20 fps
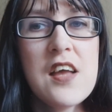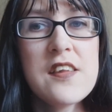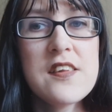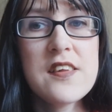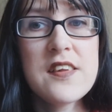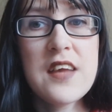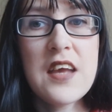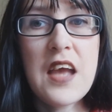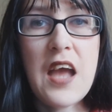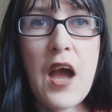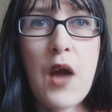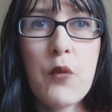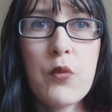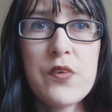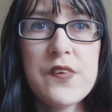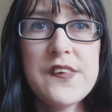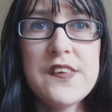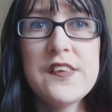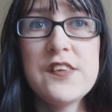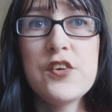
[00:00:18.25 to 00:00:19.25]
Today I
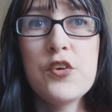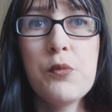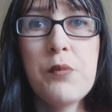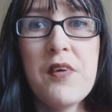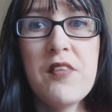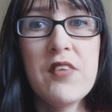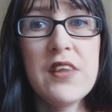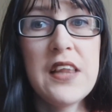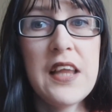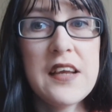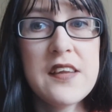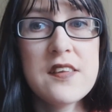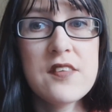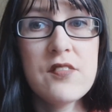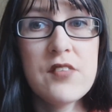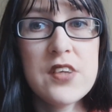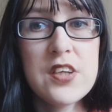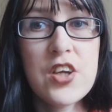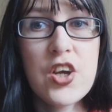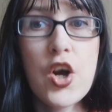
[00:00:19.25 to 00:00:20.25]
wanted to do a bit of a lighter
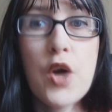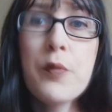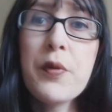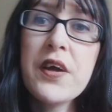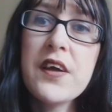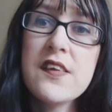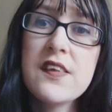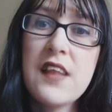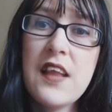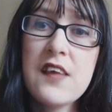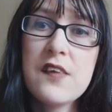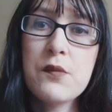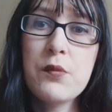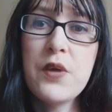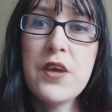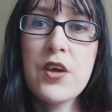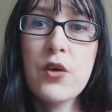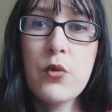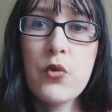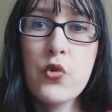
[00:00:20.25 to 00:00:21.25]
video because last
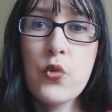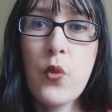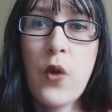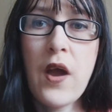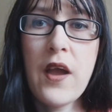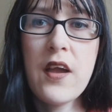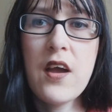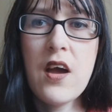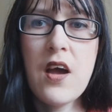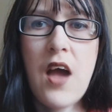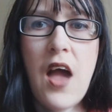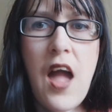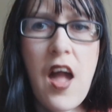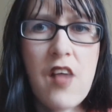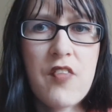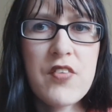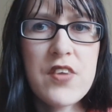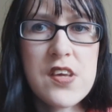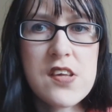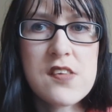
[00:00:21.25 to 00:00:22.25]
week was quite a
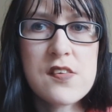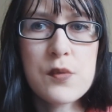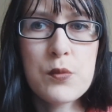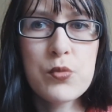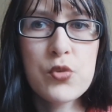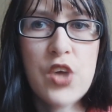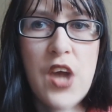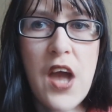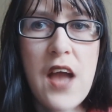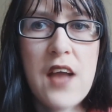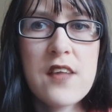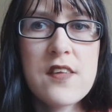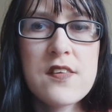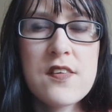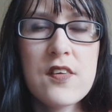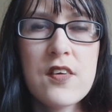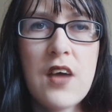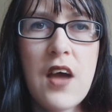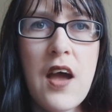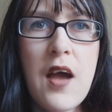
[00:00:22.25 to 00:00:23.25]
heavier
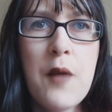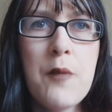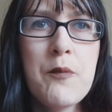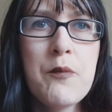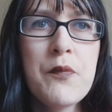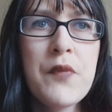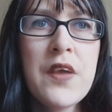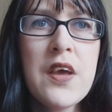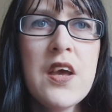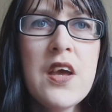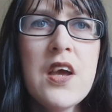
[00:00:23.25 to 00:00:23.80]
subject, and